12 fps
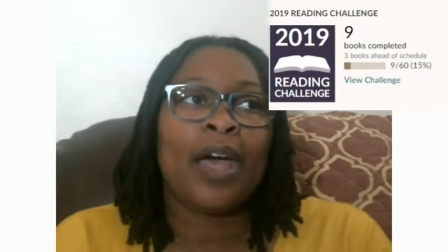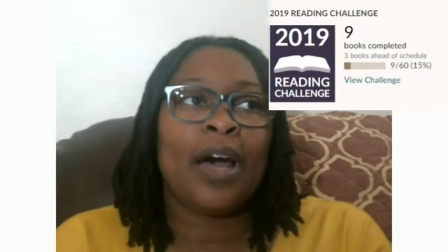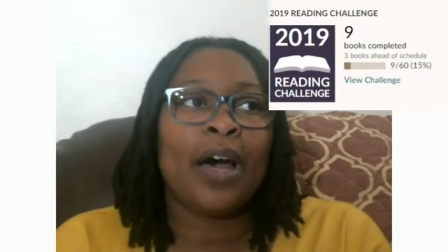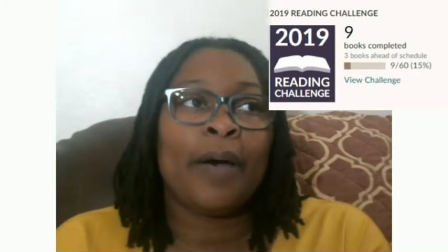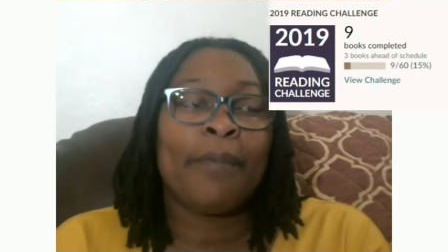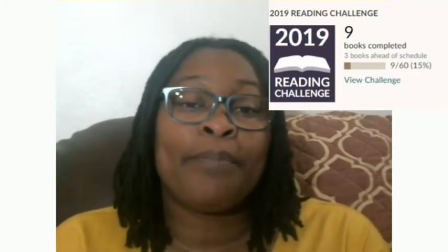
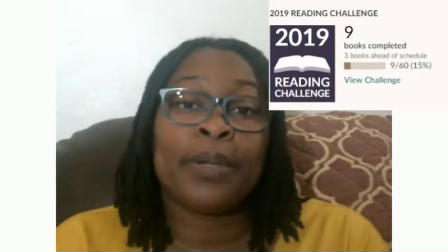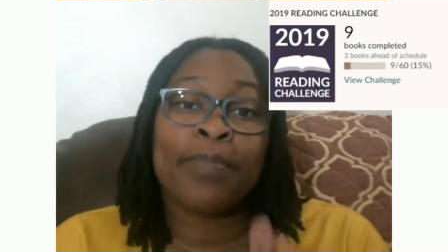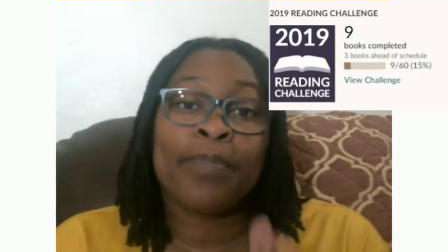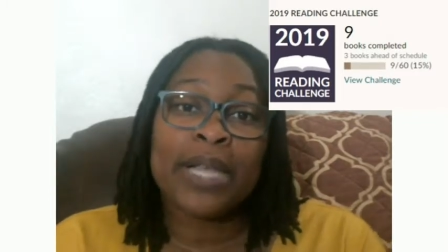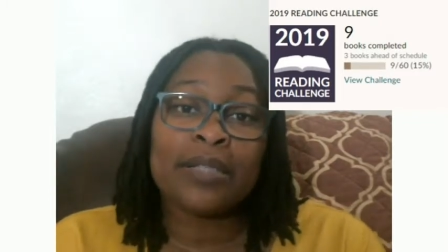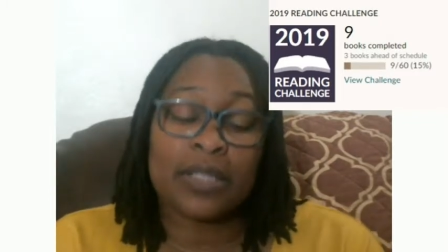Uh, but
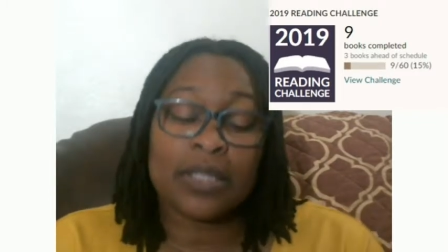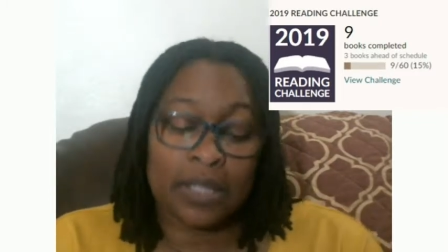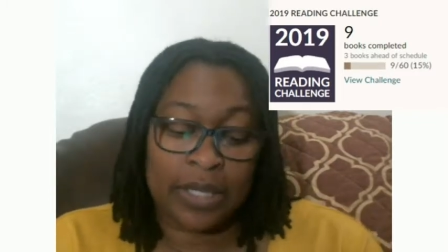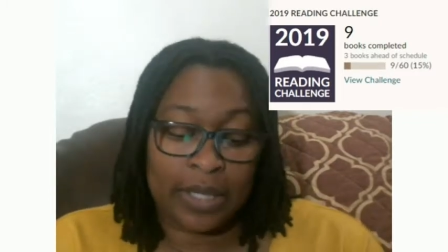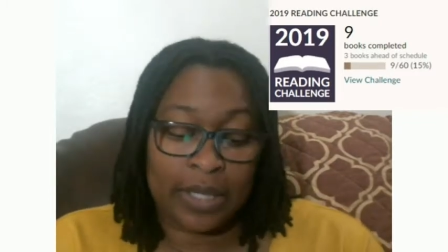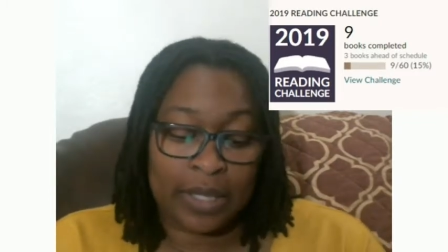
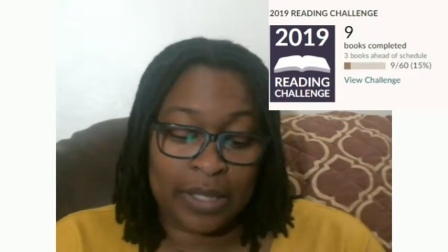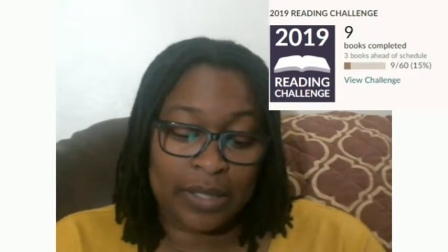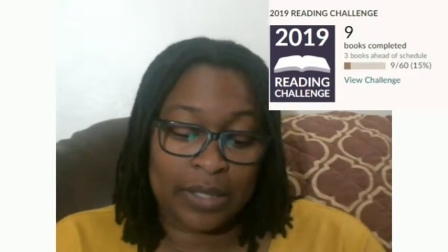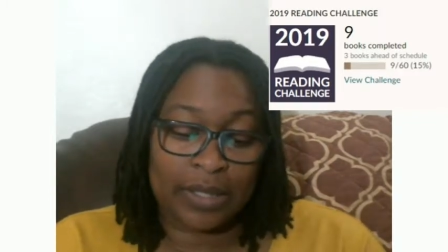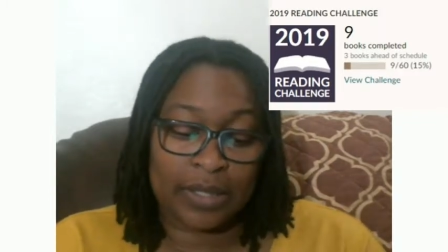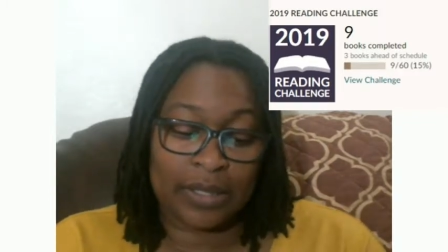basically
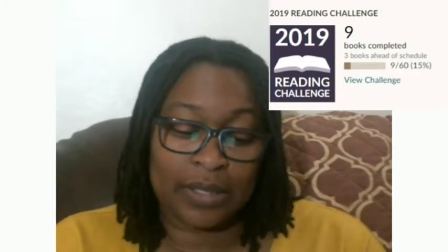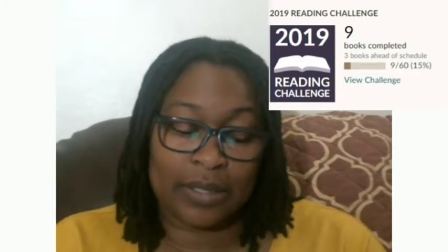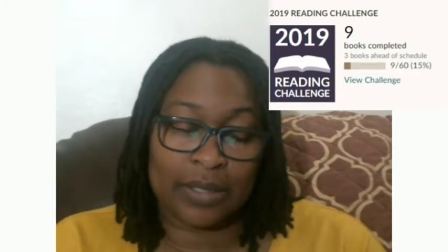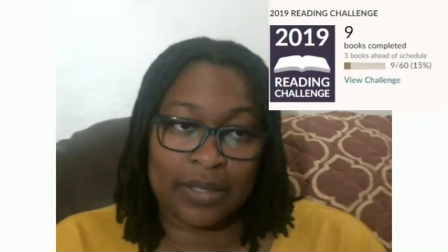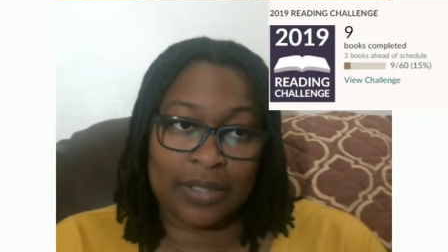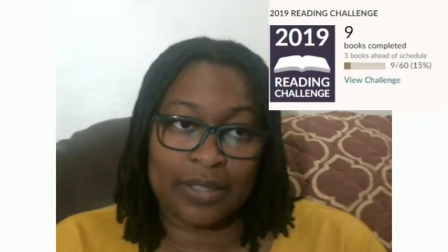this
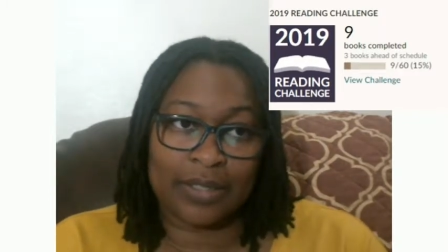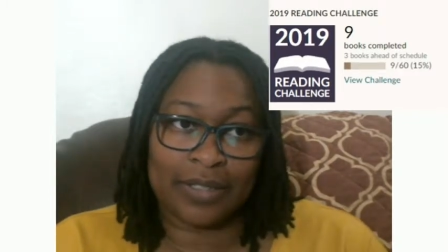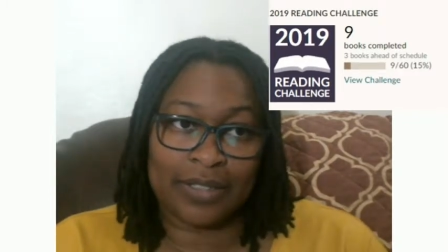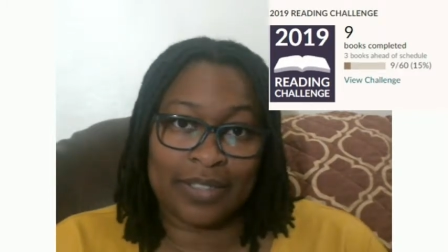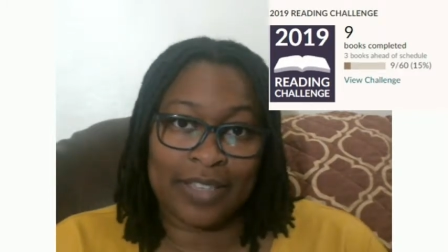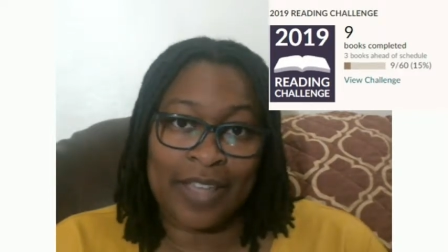
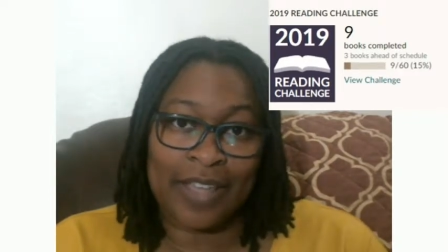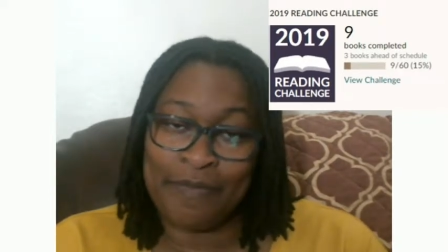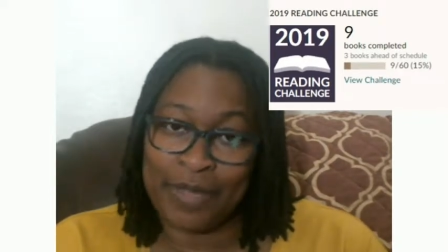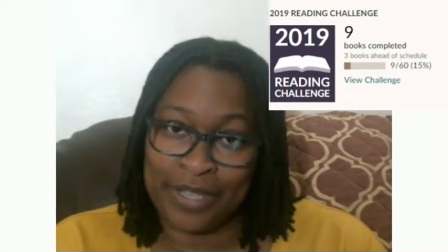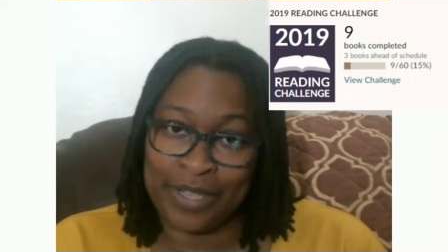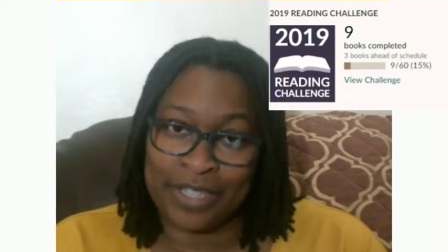
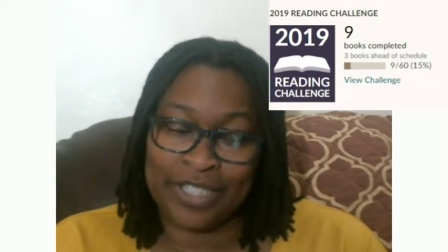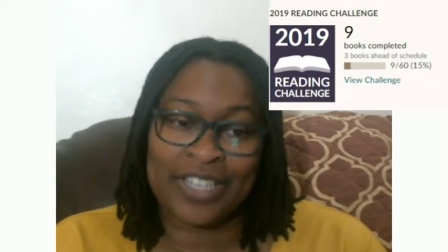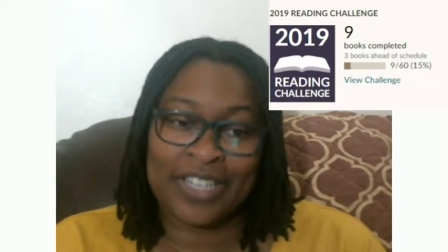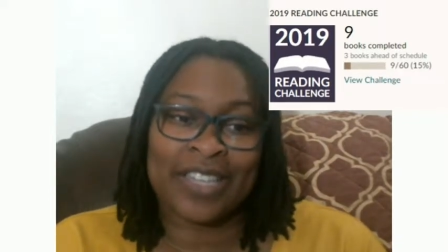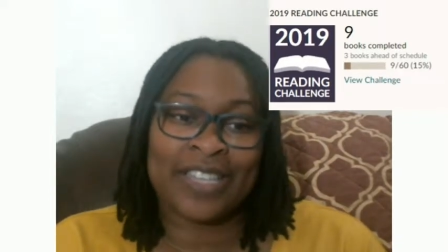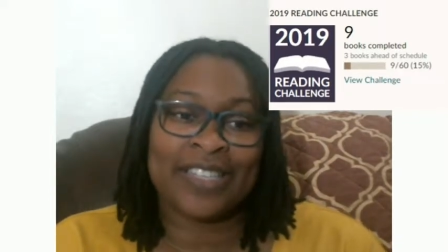image,
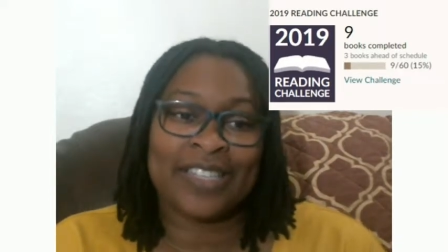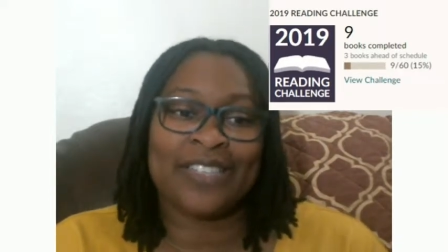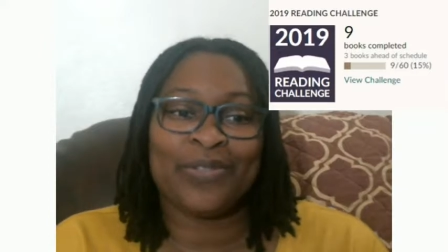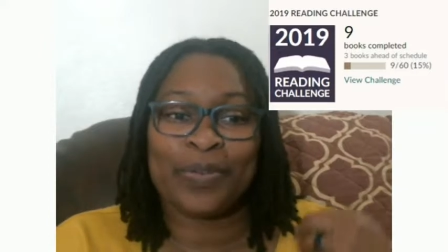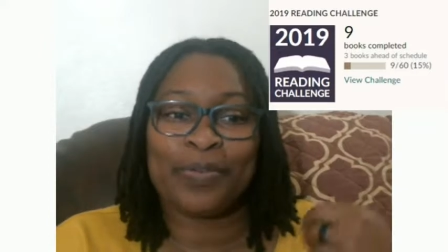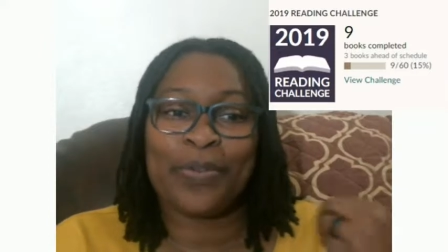this
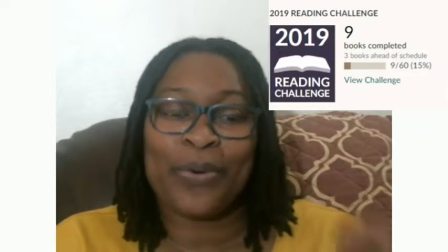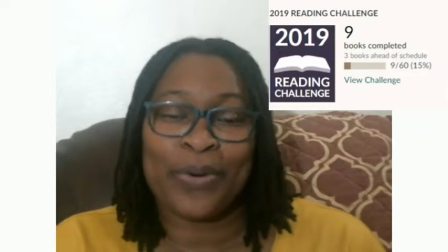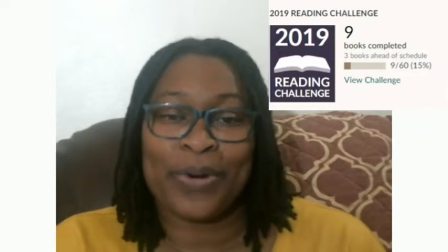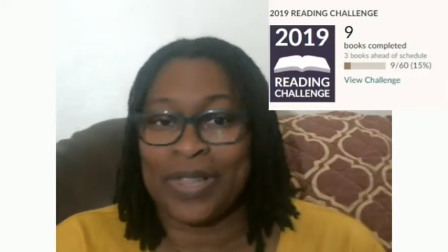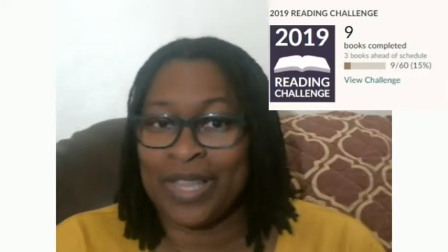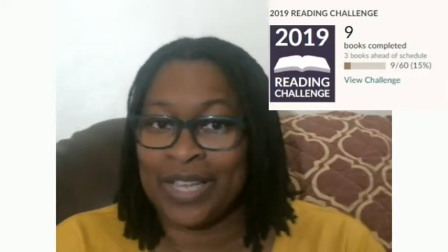
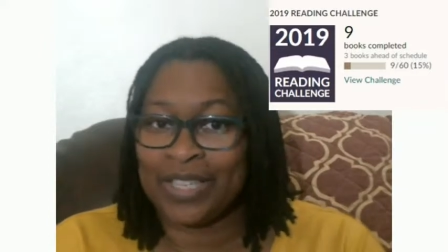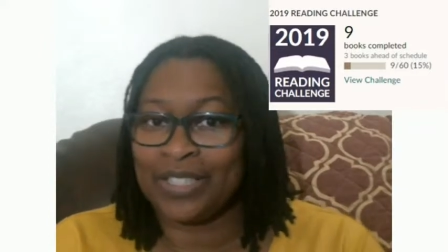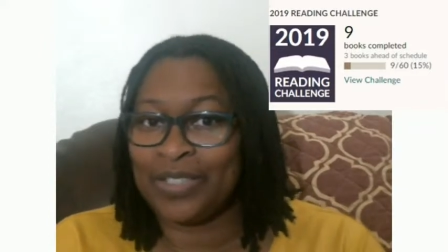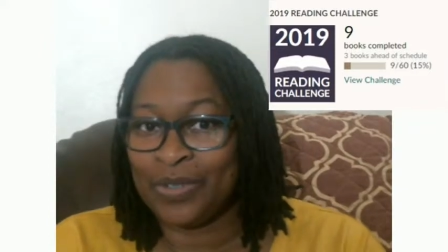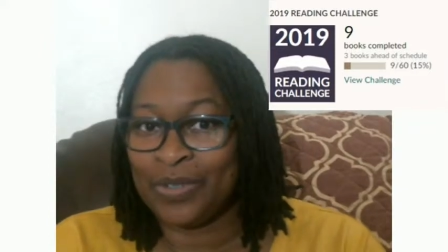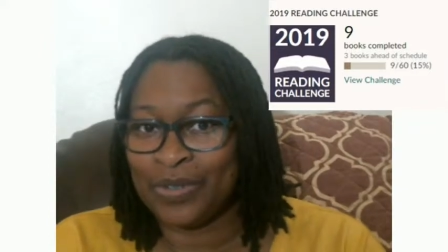report
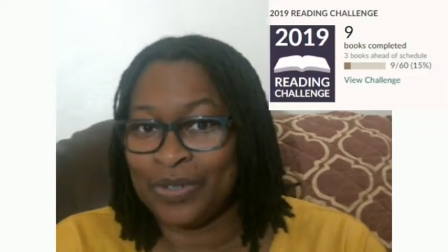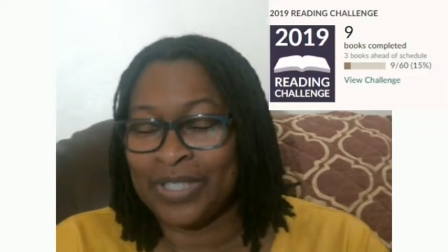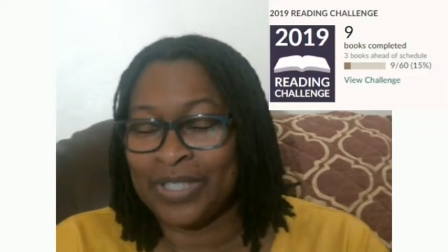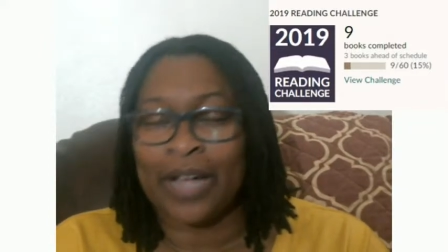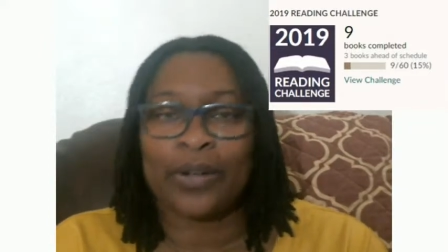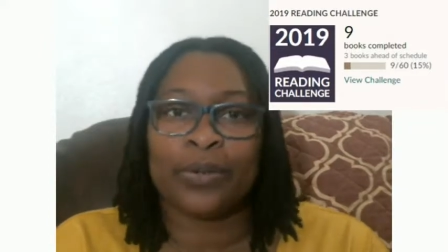that Google,
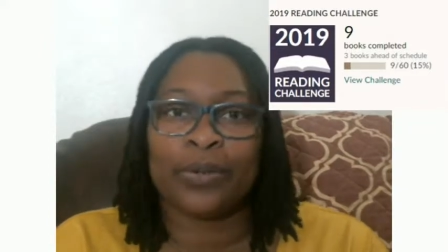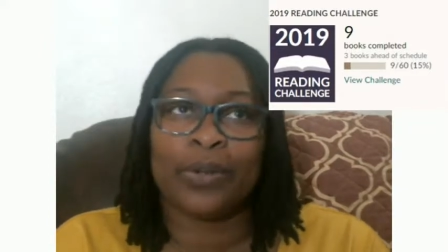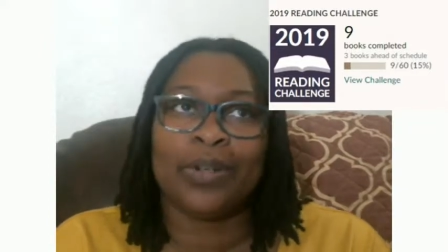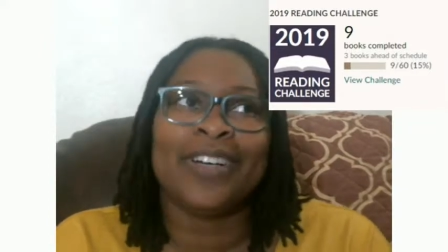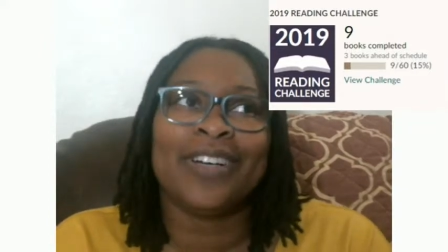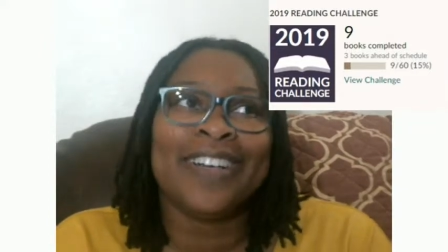not Google,